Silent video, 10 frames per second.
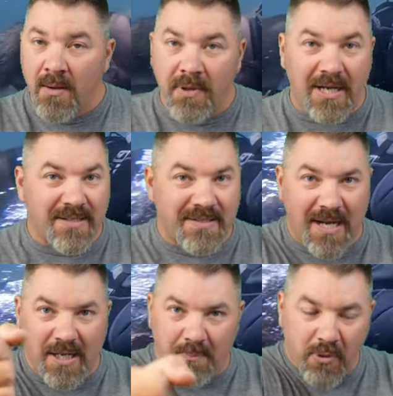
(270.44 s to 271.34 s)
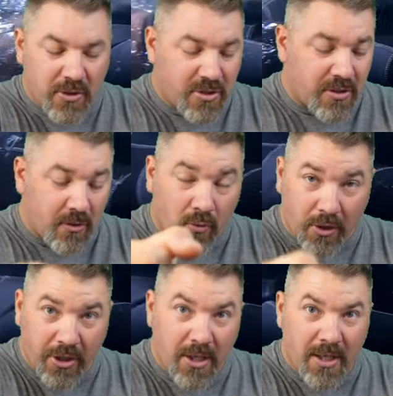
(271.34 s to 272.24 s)
But I decided to push or
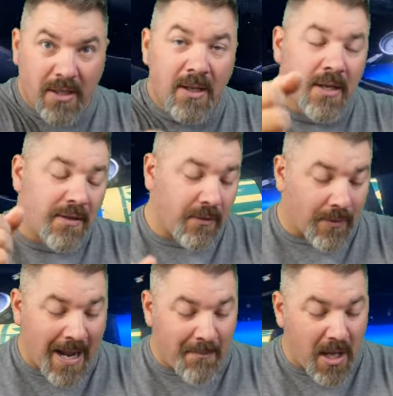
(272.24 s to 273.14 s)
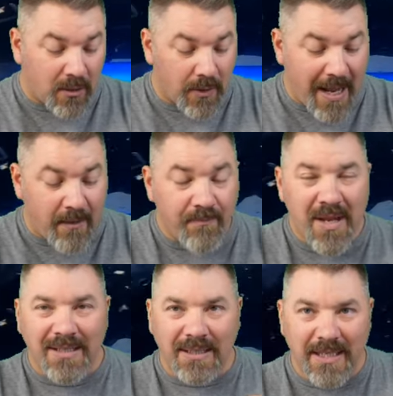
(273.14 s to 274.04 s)
gun the right bottle out,
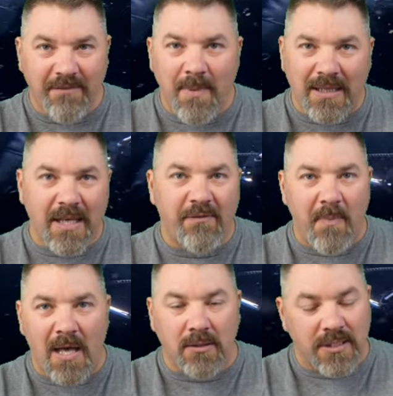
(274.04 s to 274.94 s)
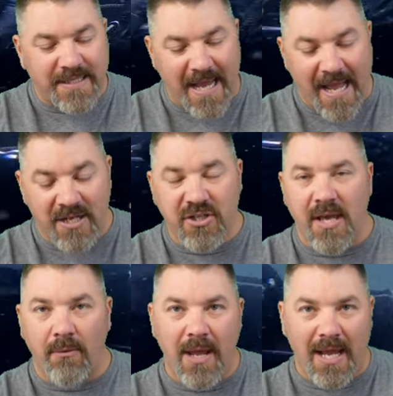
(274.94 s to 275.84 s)
leave my left bottle attached,
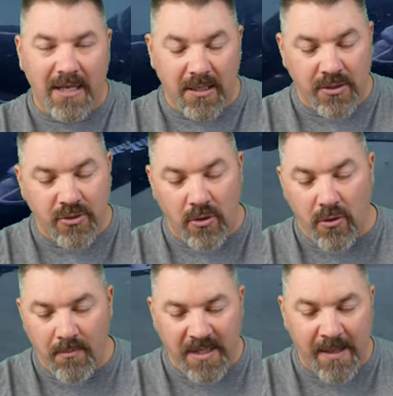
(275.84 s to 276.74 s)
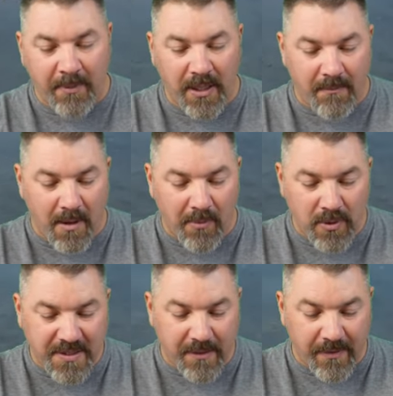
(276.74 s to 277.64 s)
that way I can control and manipulate my
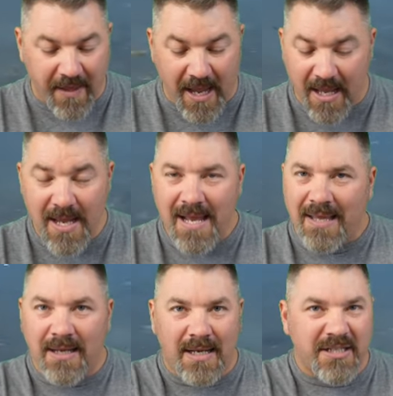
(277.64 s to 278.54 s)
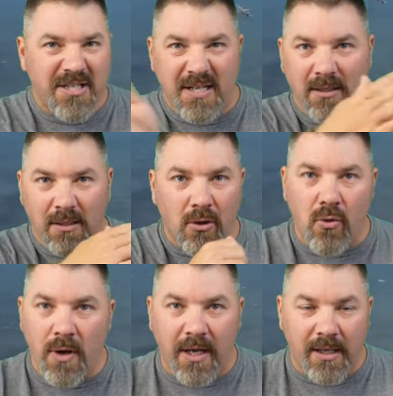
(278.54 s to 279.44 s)
buoyancy with that, and then I just did a little
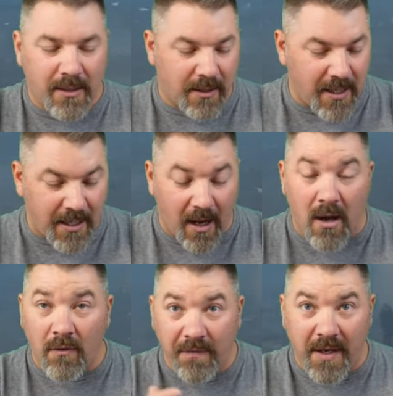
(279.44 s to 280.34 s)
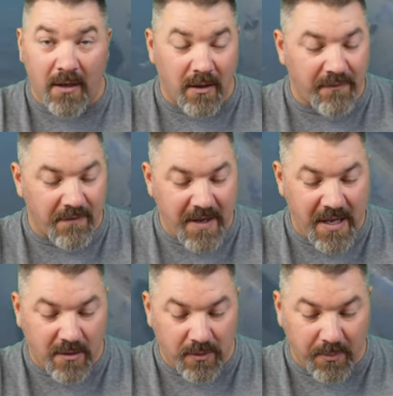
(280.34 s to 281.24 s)
quick kick off there of the
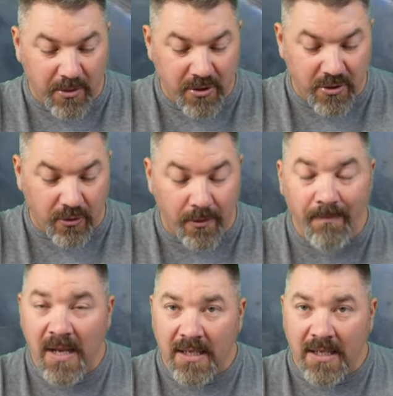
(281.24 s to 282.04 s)
vehicle to push through.